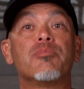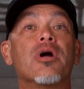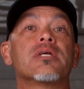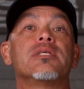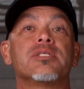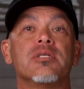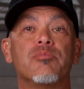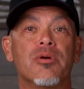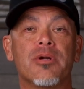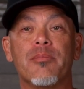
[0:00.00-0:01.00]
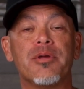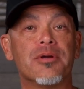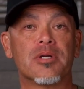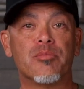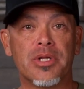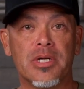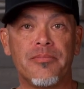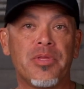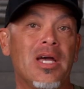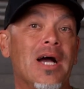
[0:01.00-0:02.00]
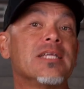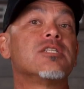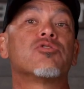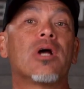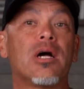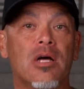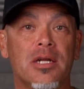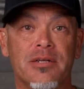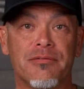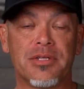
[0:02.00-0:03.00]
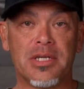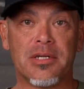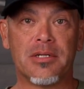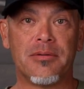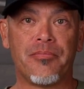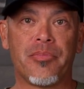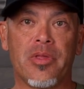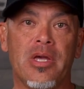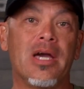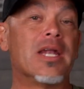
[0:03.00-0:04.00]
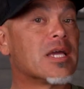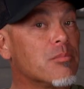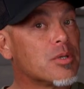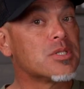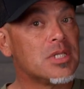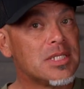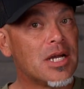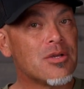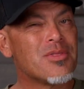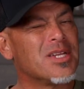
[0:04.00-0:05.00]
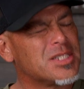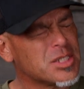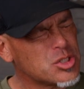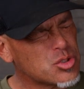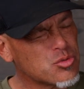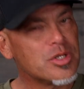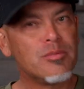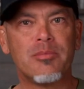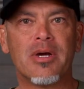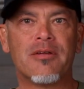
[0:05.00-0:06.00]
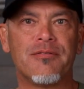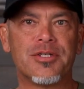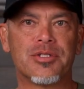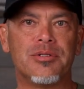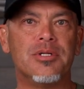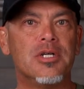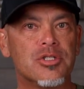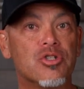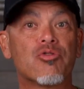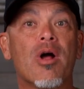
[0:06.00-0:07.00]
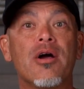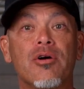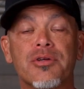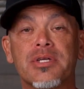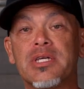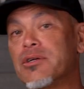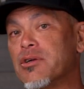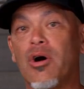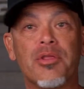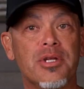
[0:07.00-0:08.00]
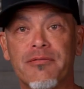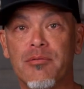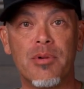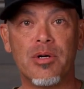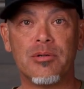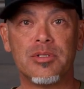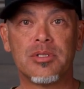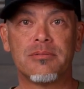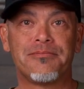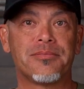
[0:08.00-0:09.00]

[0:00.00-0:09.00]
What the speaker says: the product testing program here at Cabrina, I get to try a lot of different gear. And I can personally tell you that it's extremely beneficial to try all your gear in all the different modes.